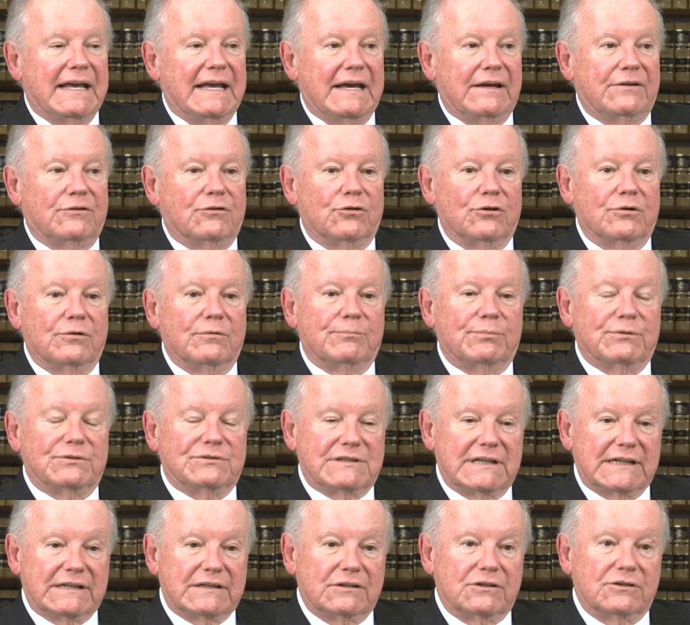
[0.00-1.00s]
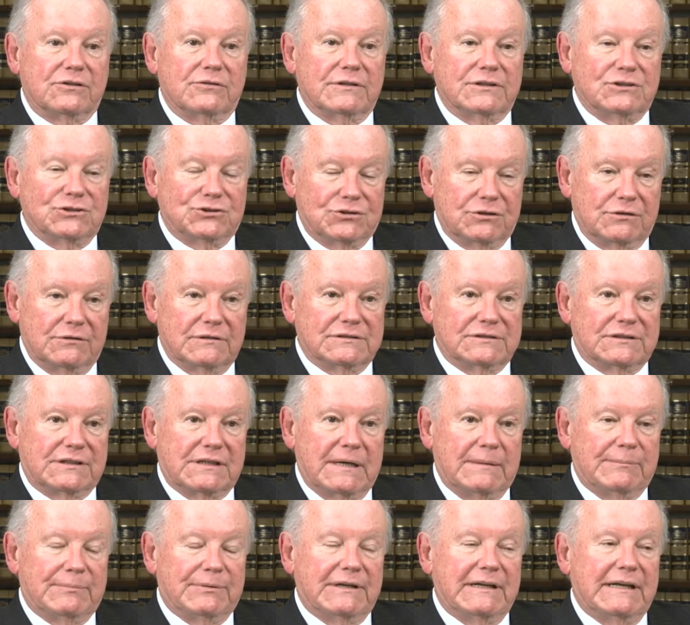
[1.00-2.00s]
And her particular insurance
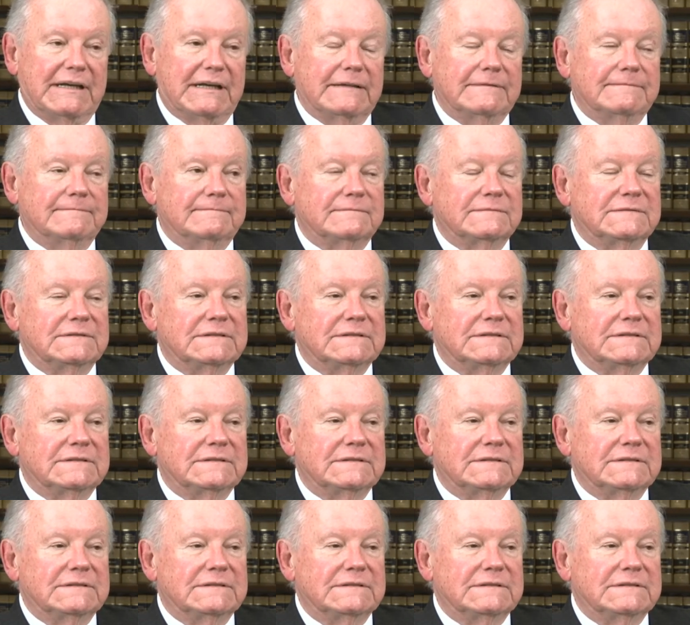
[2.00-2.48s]
company